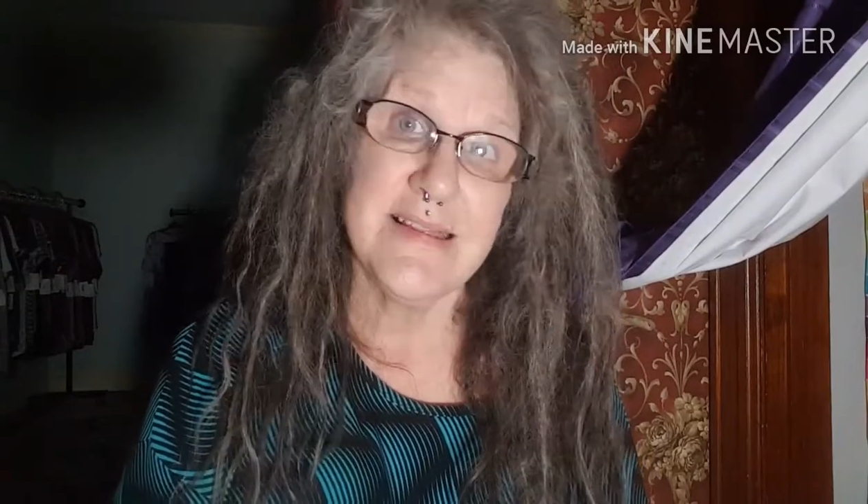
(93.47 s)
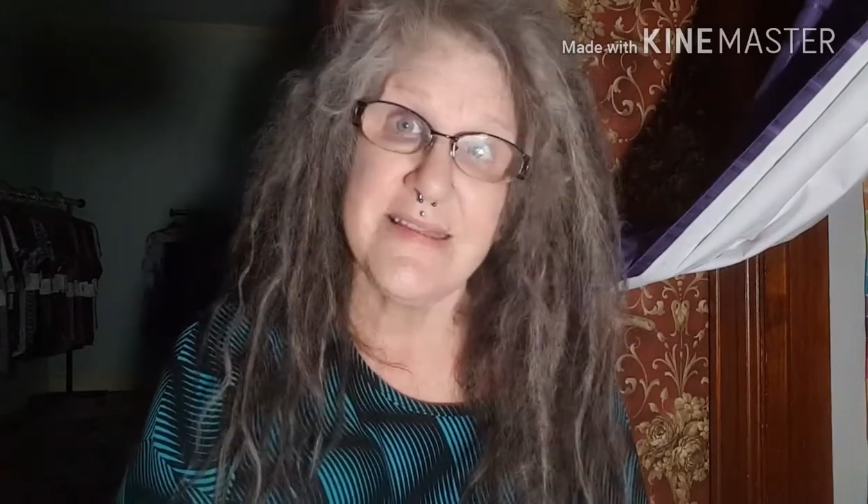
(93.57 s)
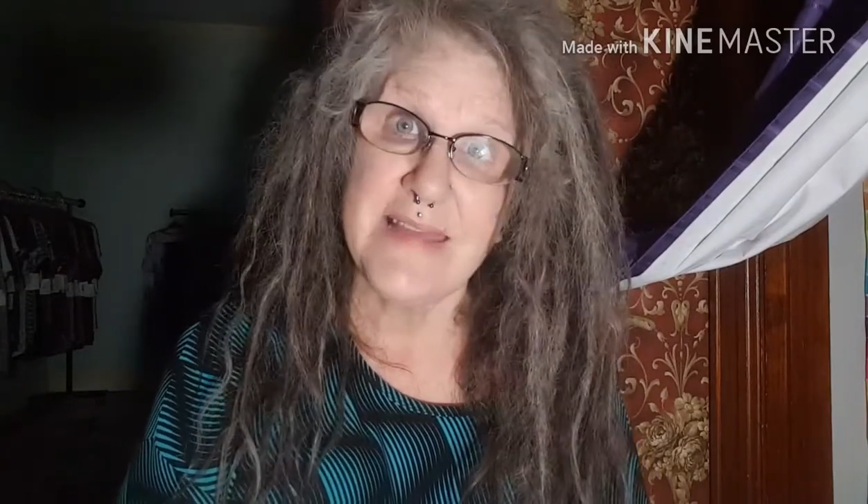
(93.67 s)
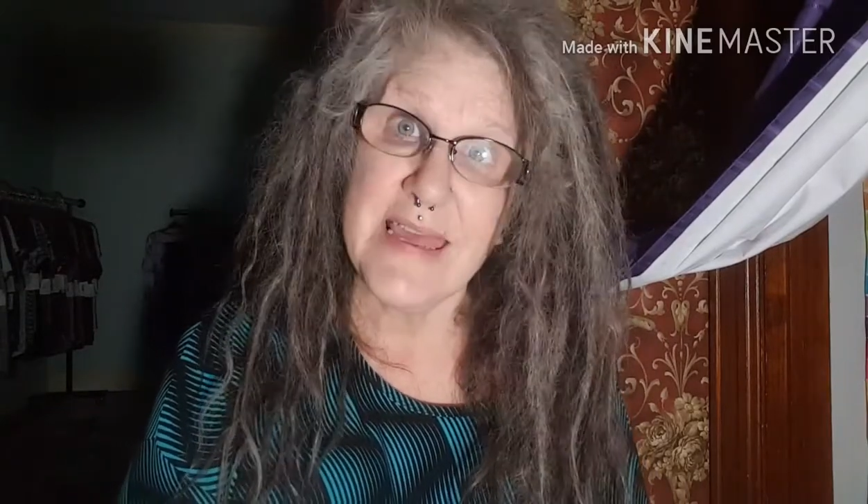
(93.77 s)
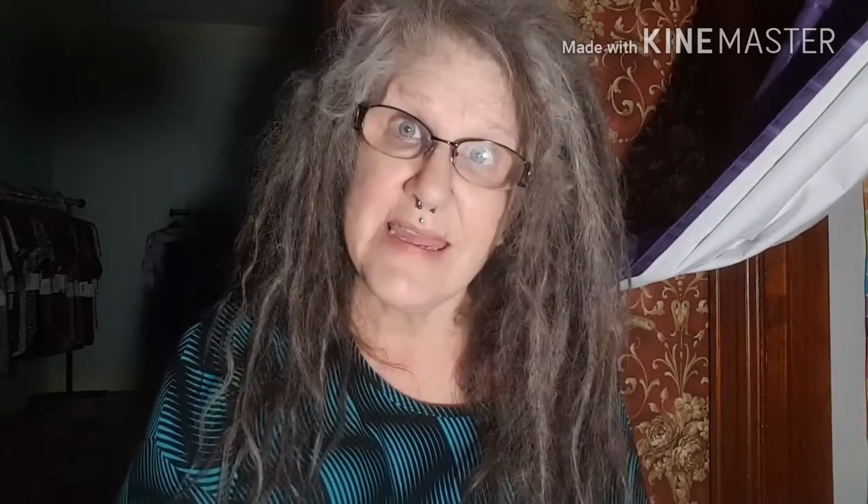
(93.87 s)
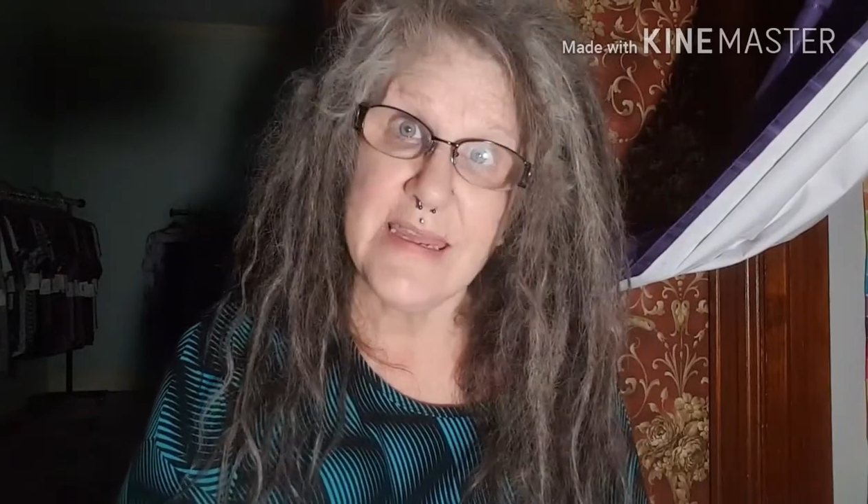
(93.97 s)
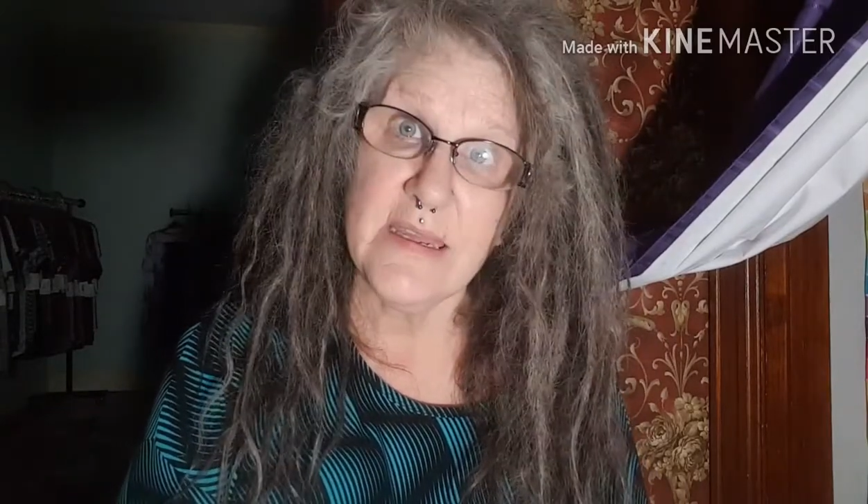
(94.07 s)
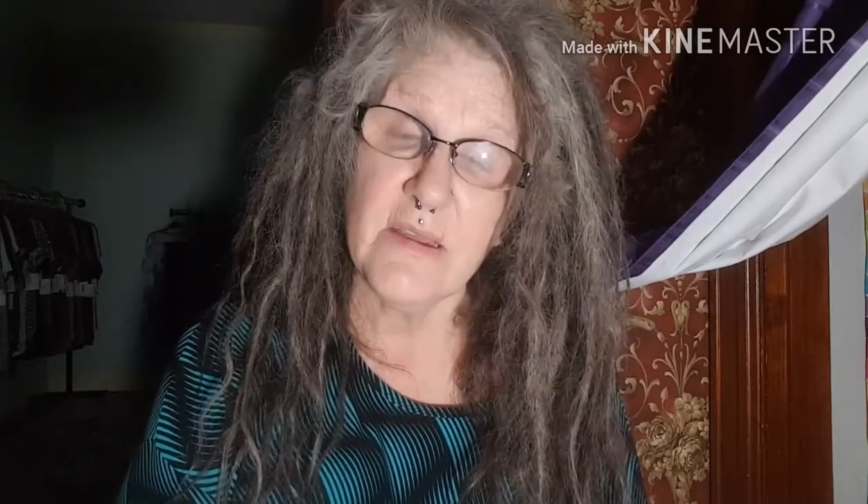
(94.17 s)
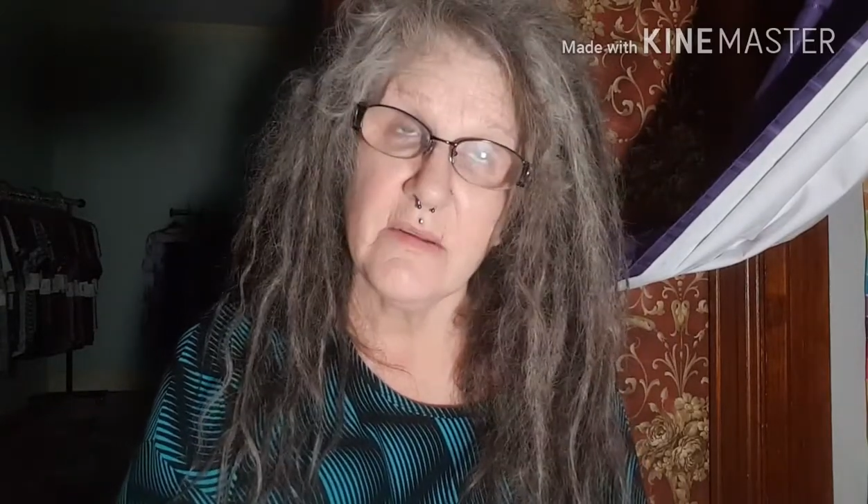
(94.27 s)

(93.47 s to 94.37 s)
they